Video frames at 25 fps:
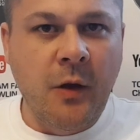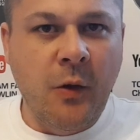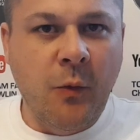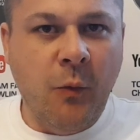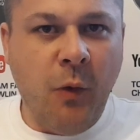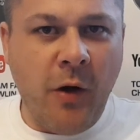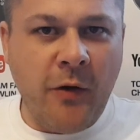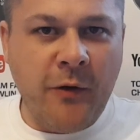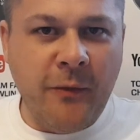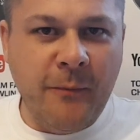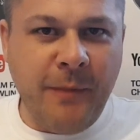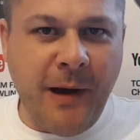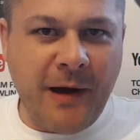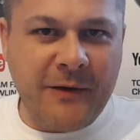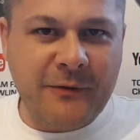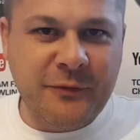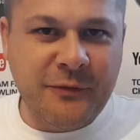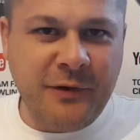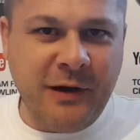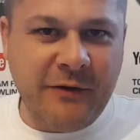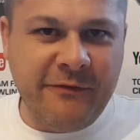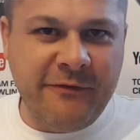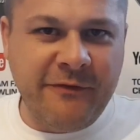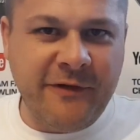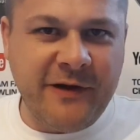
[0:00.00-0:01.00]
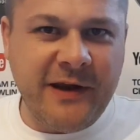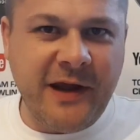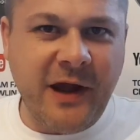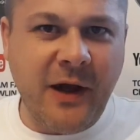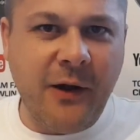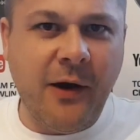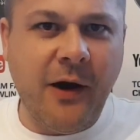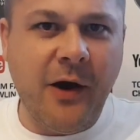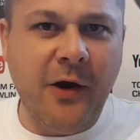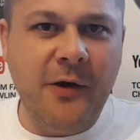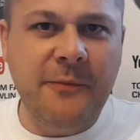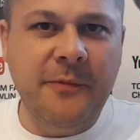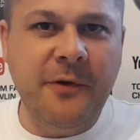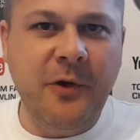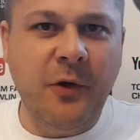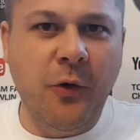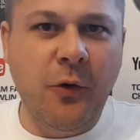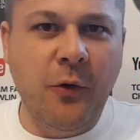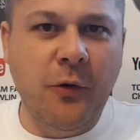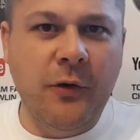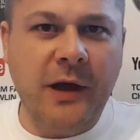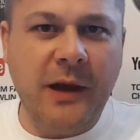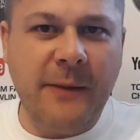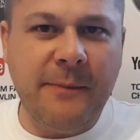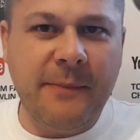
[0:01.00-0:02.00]
Welcome back from another video. I hope you're
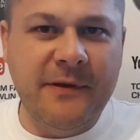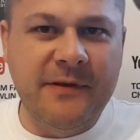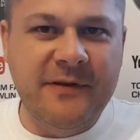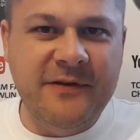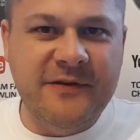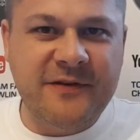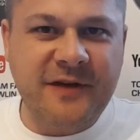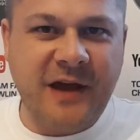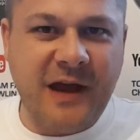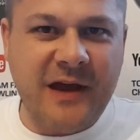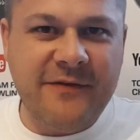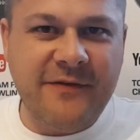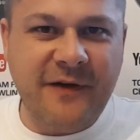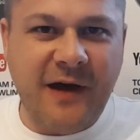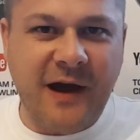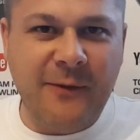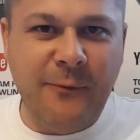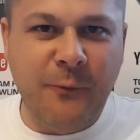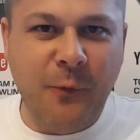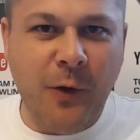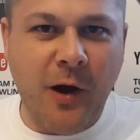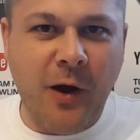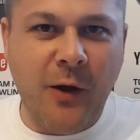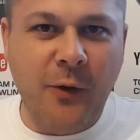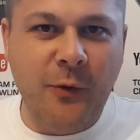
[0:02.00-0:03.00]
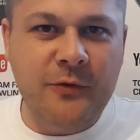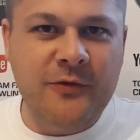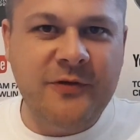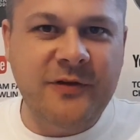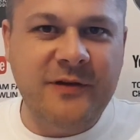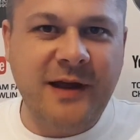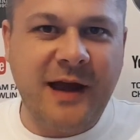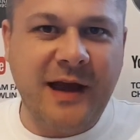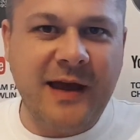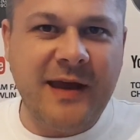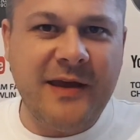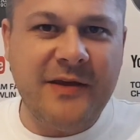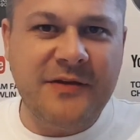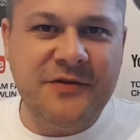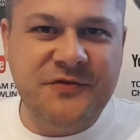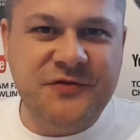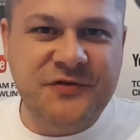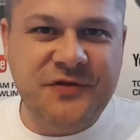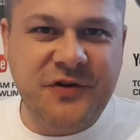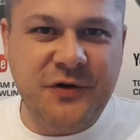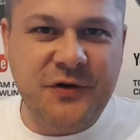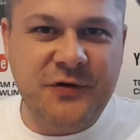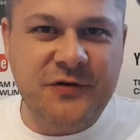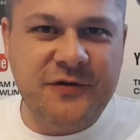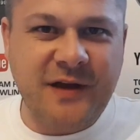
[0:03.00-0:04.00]
all keeping safe and well. Today is
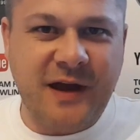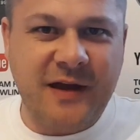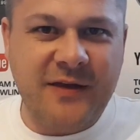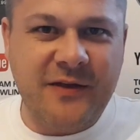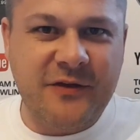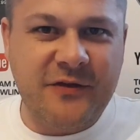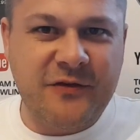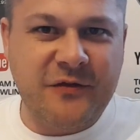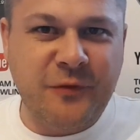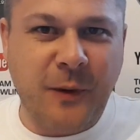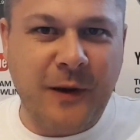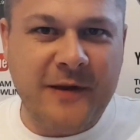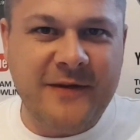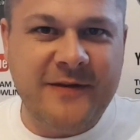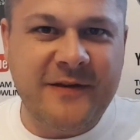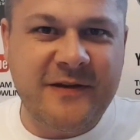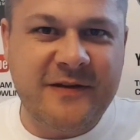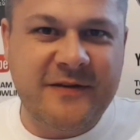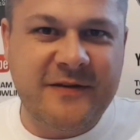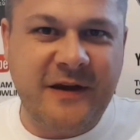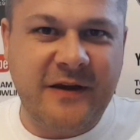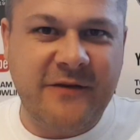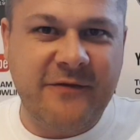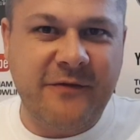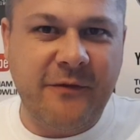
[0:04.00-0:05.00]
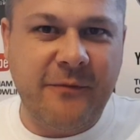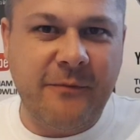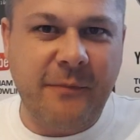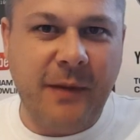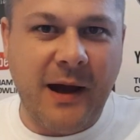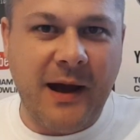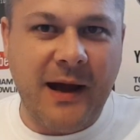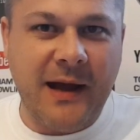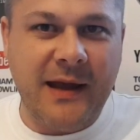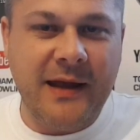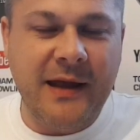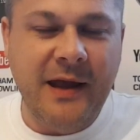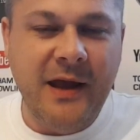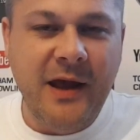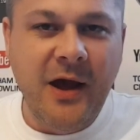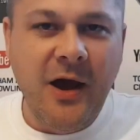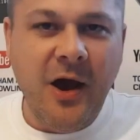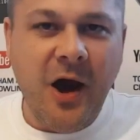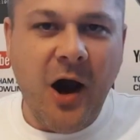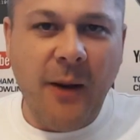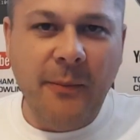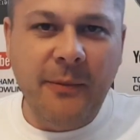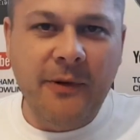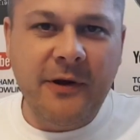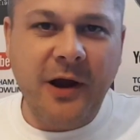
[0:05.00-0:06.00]
Tuesday the 26th of May.
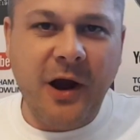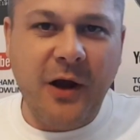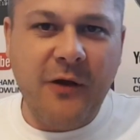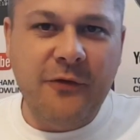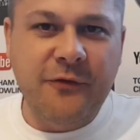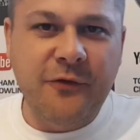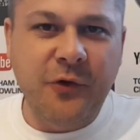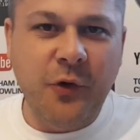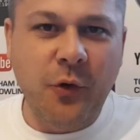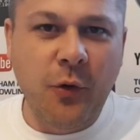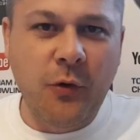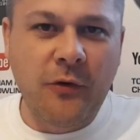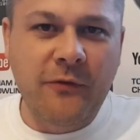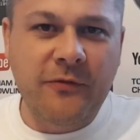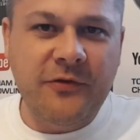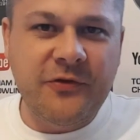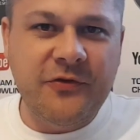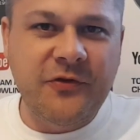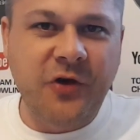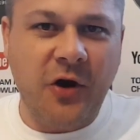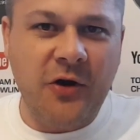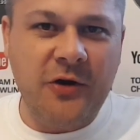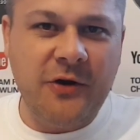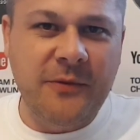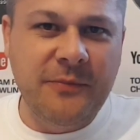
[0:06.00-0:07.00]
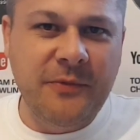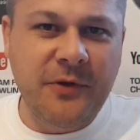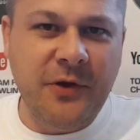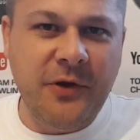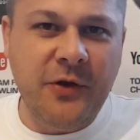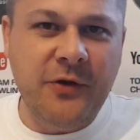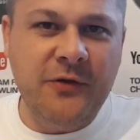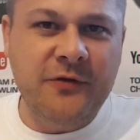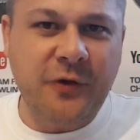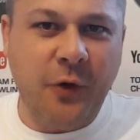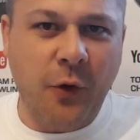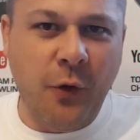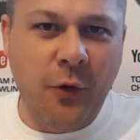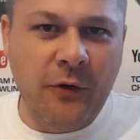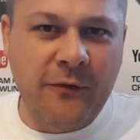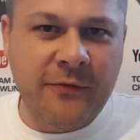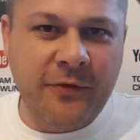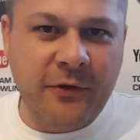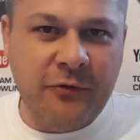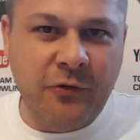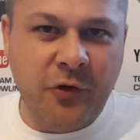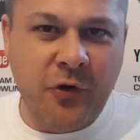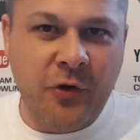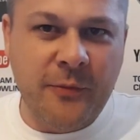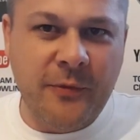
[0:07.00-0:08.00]
I'm going to go through all of the Tottenham news, all of
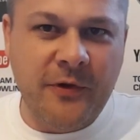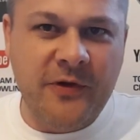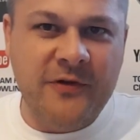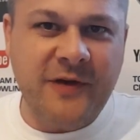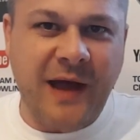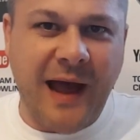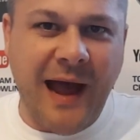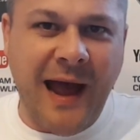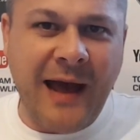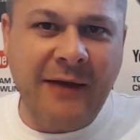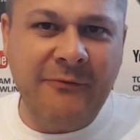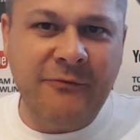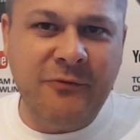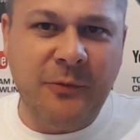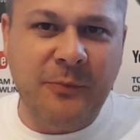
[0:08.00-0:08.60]
the rumours and